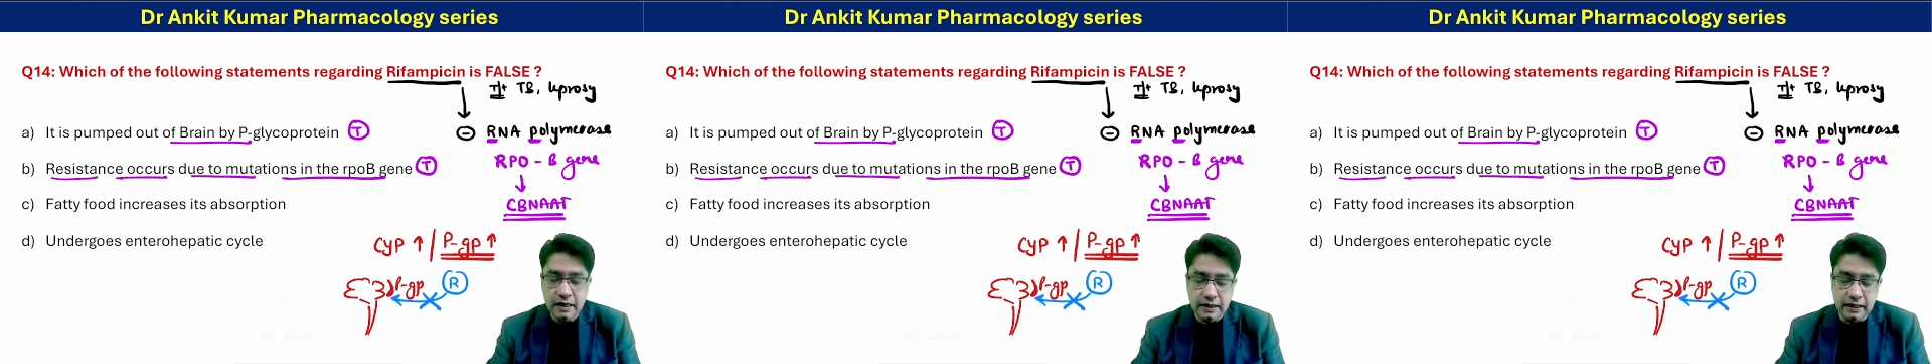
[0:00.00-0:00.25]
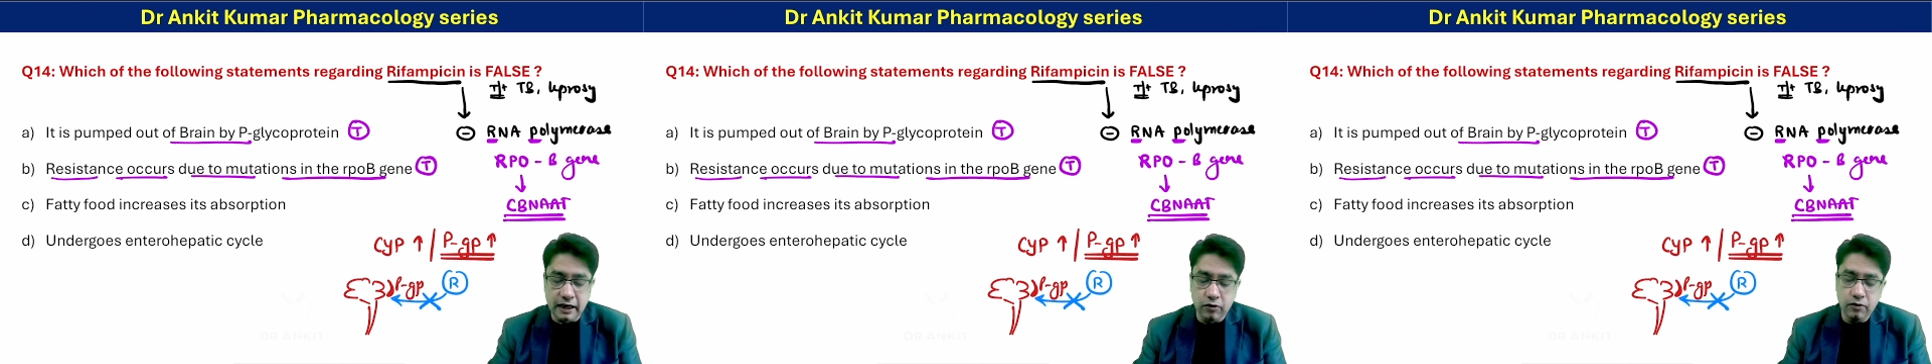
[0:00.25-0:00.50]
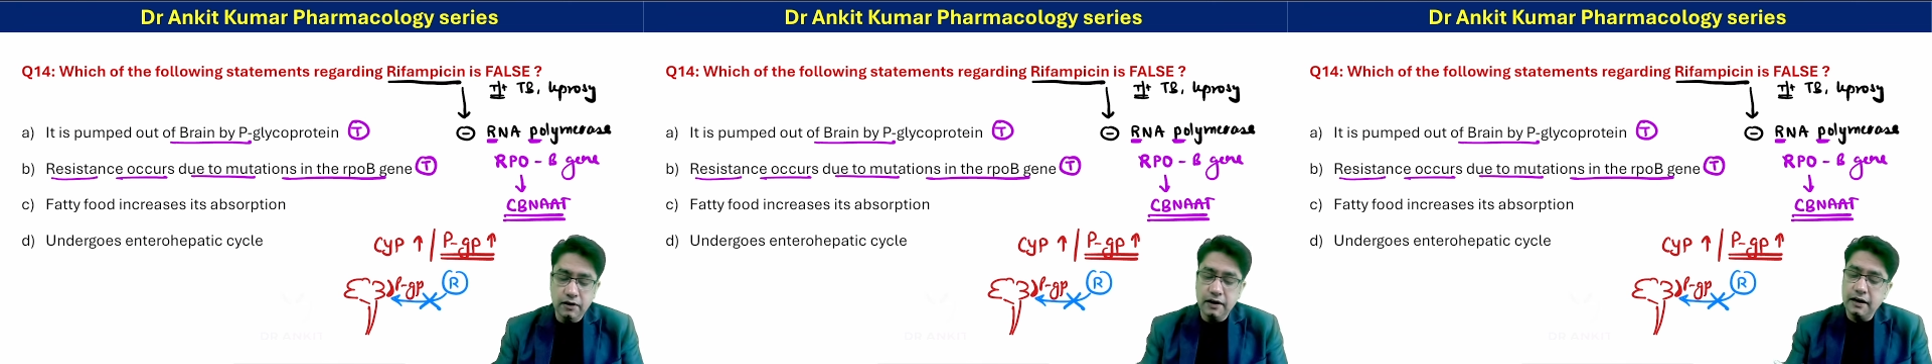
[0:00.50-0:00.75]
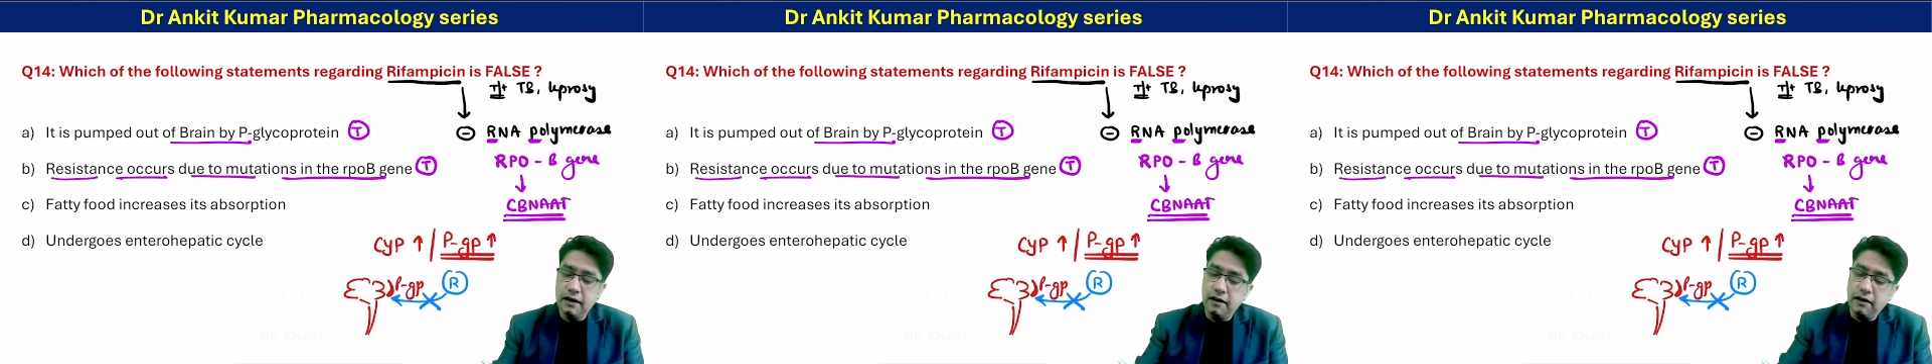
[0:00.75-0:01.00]
Now,
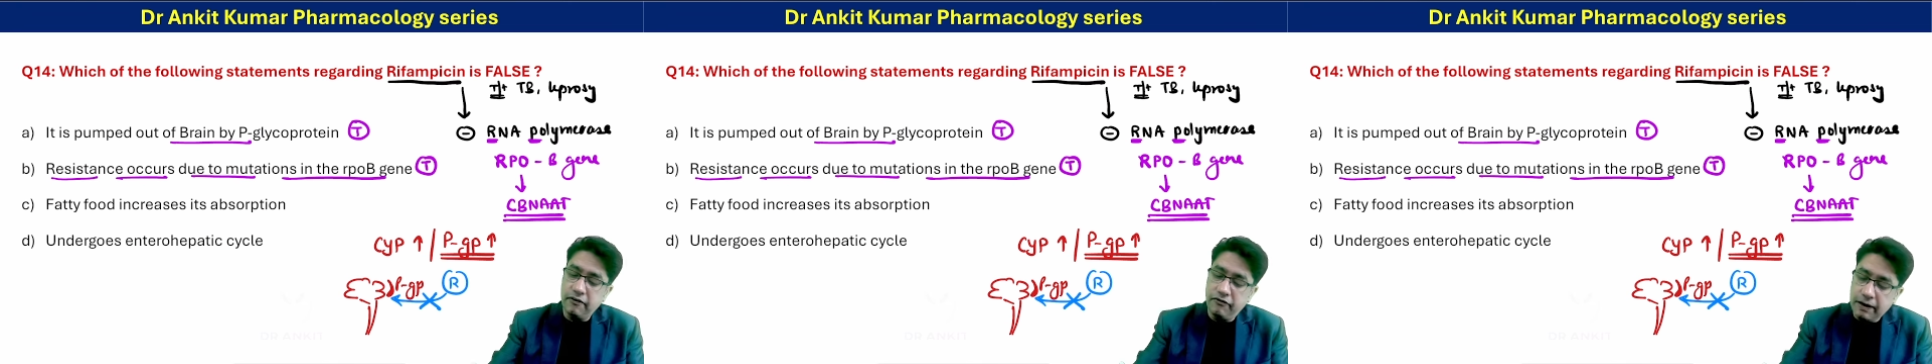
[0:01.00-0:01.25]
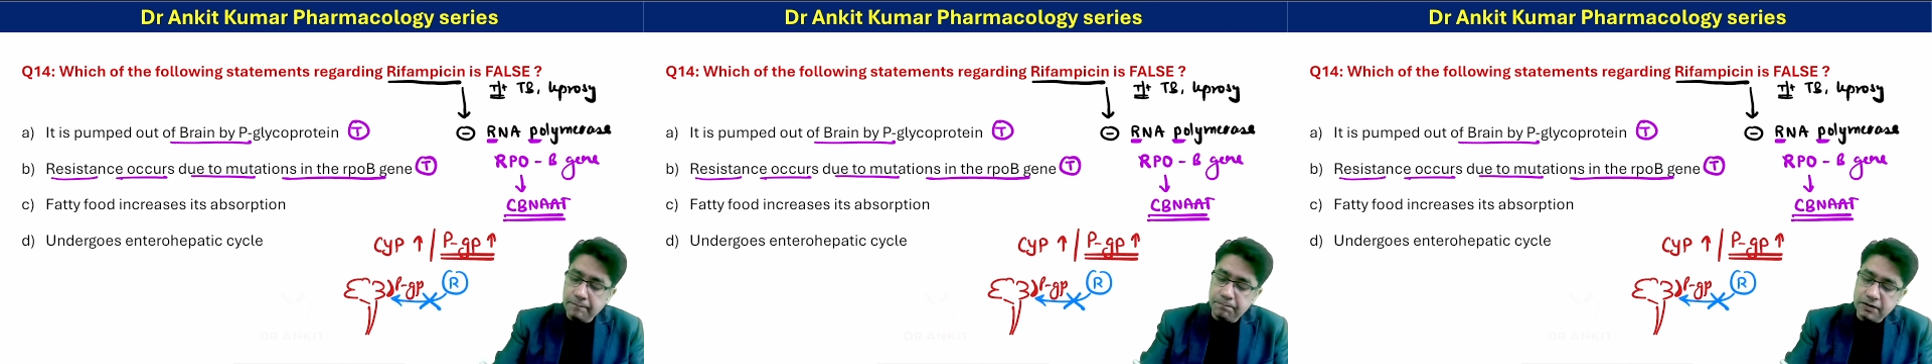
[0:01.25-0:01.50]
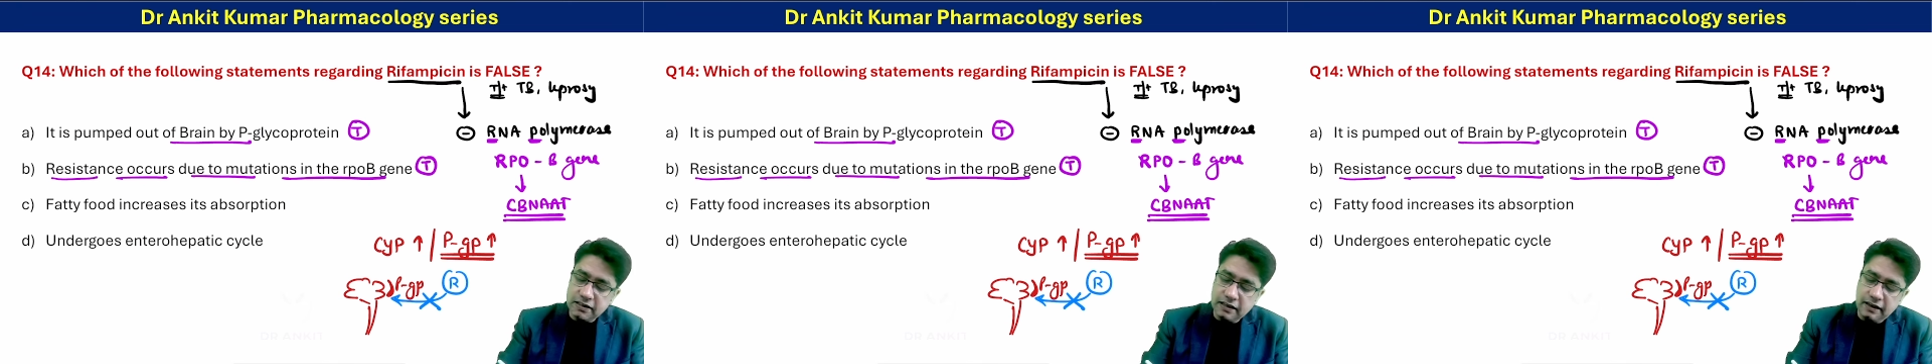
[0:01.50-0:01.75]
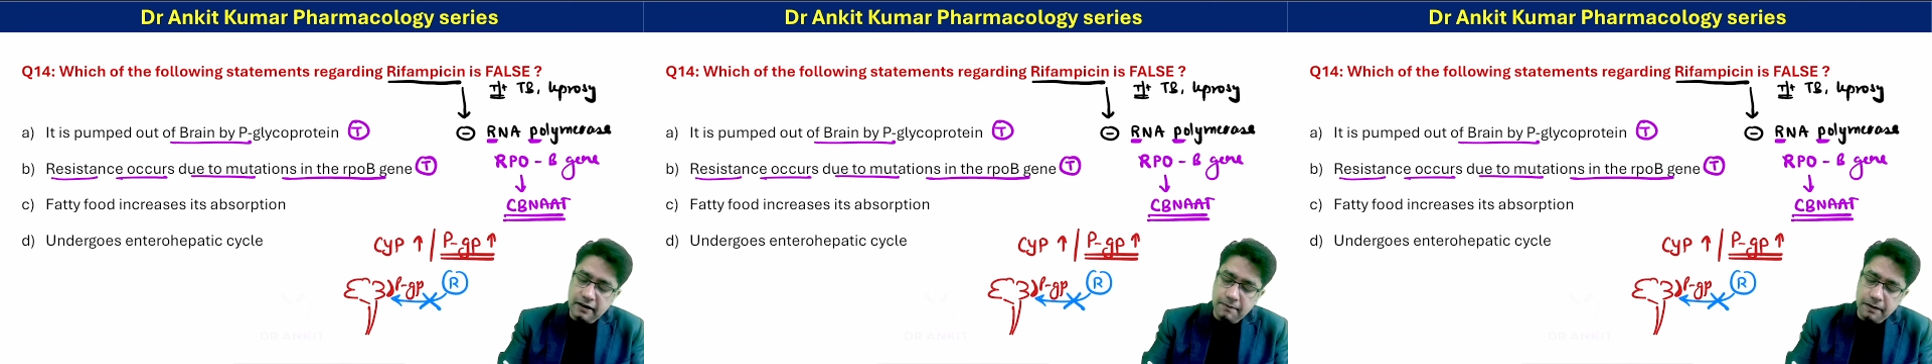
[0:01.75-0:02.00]

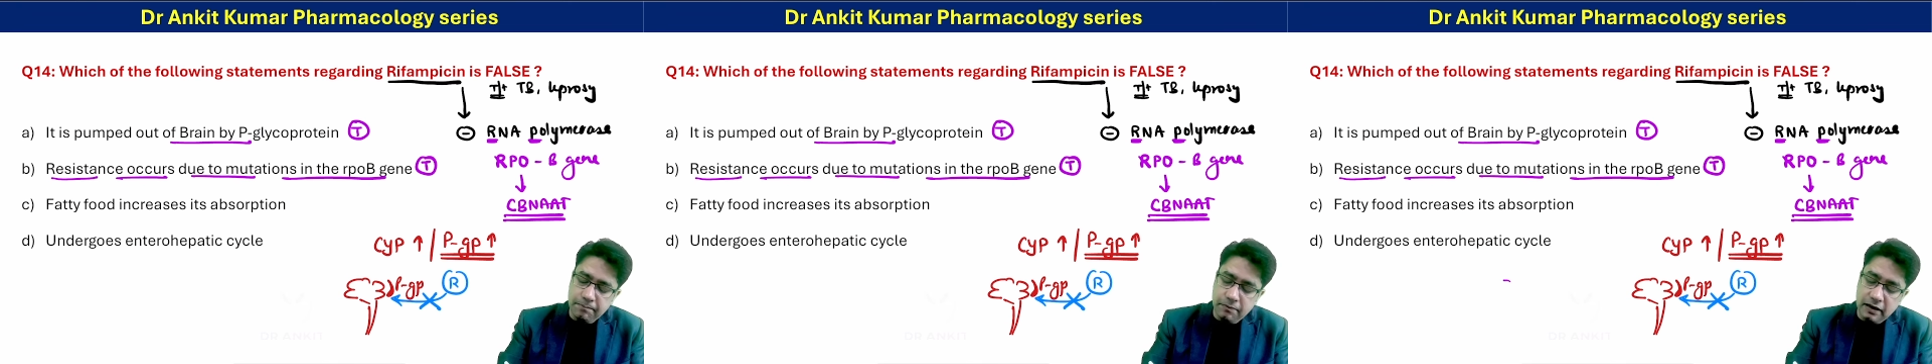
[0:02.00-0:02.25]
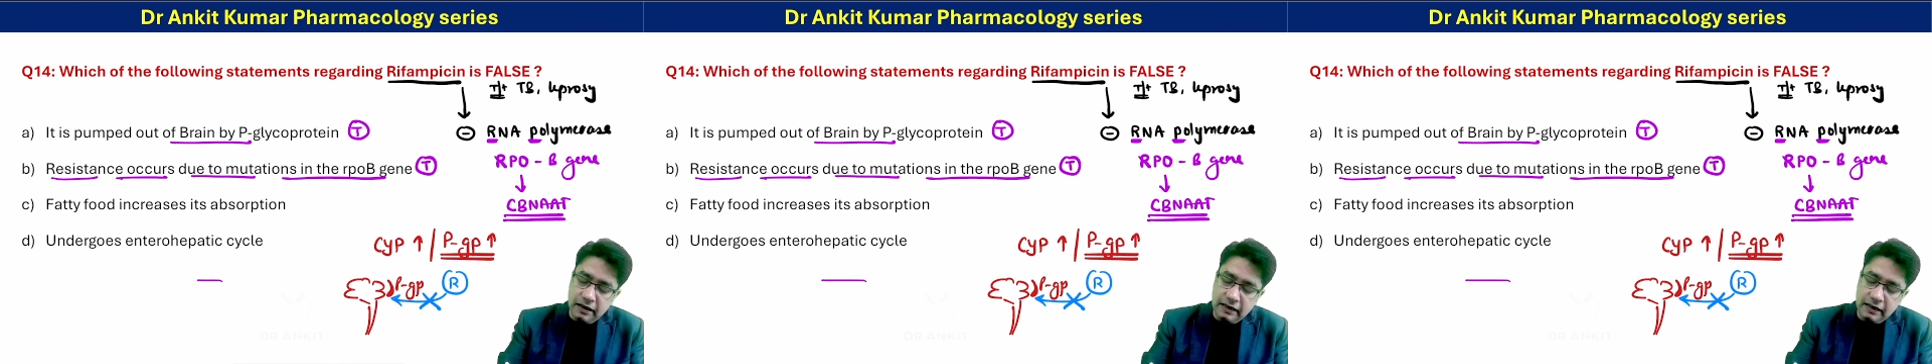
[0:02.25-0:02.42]
rifampicin, remember,